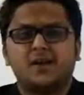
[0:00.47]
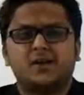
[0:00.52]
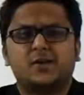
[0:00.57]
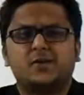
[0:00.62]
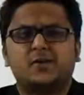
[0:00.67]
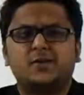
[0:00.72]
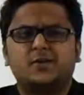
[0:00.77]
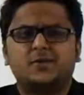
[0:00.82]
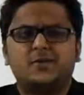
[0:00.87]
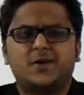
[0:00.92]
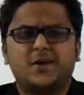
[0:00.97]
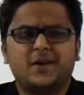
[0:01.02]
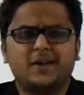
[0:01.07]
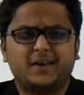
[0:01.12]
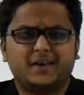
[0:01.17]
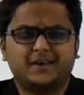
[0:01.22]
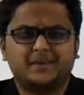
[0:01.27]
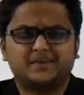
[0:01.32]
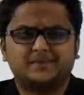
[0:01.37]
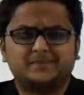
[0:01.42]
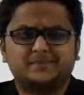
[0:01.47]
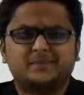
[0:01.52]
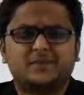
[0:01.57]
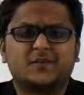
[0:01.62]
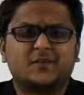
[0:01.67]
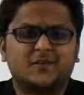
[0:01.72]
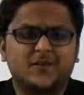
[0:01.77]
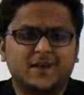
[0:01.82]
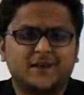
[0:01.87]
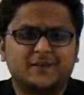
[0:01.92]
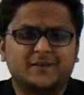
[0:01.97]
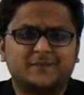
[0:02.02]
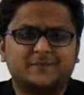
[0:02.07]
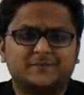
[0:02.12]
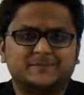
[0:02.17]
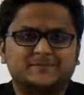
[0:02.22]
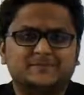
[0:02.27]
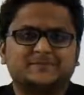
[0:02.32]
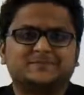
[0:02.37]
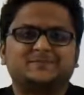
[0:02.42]
Good morning,
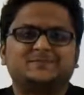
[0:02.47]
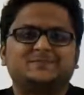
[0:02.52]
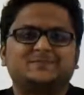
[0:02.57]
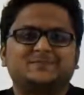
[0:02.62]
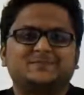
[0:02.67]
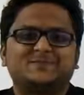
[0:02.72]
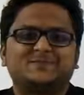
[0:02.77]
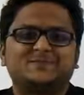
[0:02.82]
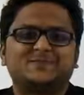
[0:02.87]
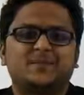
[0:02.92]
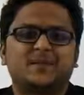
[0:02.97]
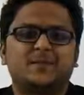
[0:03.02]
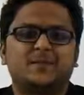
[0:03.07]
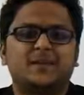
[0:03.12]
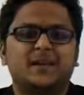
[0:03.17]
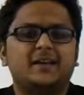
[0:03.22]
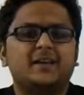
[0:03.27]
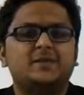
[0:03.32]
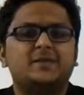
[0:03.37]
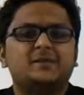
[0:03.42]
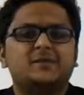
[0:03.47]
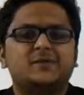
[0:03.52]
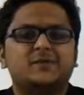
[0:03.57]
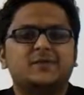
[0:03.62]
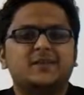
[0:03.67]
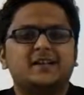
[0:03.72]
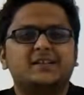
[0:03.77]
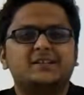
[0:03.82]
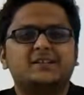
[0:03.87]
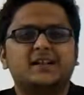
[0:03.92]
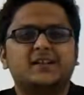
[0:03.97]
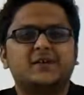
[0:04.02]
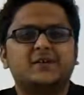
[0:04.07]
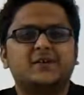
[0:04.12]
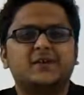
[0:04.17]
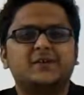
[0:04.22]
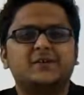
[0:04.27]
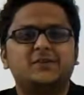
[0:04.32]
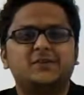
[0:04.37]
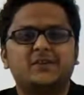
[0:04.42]
welcome. My name is Kunal
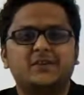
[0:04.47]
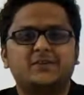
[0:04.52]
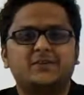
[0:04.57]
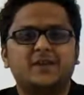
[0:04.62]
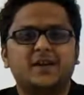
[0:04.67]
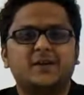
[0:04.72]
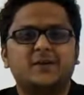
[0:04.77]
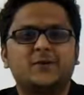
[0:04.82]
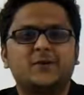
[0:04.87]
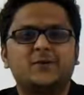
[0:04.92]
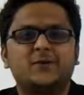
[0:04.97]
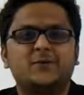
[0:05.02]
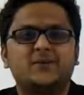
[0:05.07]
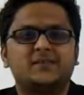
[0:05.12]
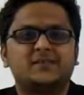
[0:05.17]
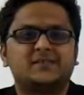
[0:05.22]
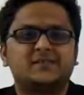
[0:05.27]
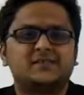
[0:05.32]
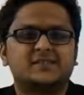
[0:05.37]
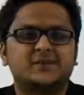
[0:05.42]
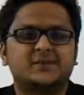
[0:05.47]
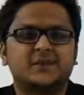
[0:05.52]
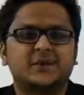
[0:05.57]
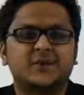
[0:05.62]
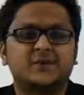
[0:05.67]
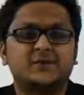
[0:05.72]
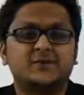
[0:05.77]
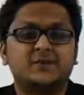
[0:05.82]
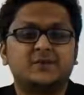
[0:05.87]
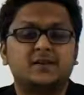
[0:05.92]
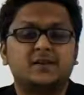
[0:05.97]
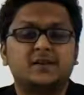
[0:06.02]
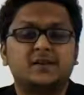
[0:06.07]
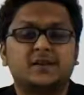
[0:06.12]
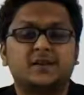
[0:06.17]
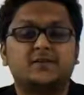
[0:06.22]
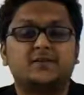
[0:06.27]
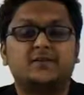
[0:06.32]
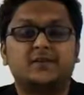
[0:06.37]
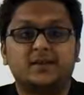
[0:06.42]
Thakur and today we are going to discuss about
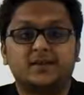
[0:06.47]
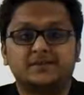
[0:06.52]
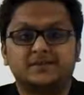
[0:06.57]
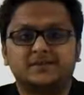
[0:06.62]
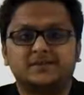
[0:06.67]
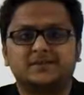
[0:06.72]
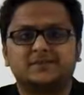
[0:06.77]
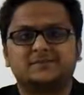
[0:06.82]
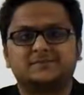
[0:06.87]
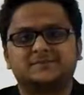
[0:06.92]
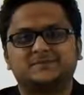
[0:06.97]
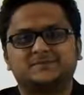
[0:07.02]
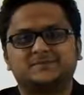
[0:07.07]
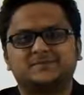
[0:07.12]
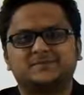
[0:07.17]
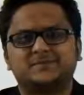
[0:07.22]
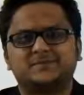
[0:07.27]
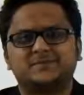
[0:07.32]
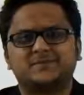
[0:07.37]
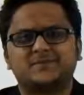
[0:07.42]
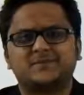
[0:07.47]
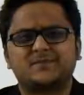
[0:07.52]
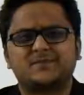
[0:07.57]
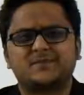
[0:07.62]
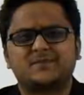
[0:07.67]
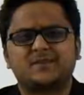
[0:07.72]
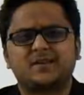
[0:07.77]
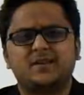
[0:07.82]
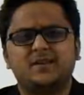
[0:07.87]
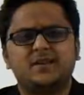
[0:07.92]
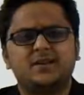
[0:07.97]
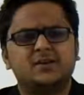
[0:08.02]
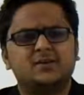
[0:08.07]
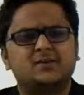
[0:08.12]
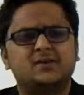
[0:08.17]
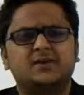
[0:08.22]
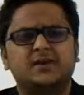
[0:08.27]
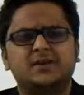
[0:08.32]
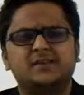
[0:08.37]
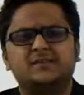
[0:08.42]
inflation.
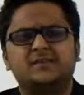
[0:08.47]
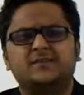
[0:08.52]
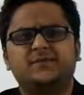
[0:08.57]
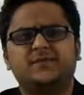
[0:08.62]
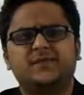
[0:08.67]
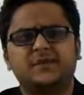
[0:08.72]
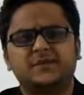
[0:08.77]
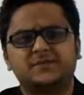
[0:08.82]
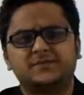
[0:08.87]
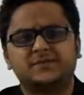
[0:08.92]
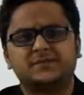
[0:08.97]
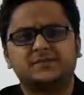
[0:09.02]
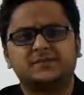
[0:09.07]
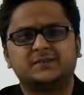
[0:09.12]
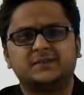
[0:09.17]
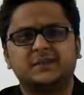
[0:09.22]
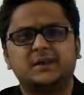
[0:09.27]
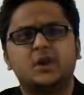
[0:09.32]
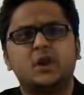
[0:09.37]
So what is inflation?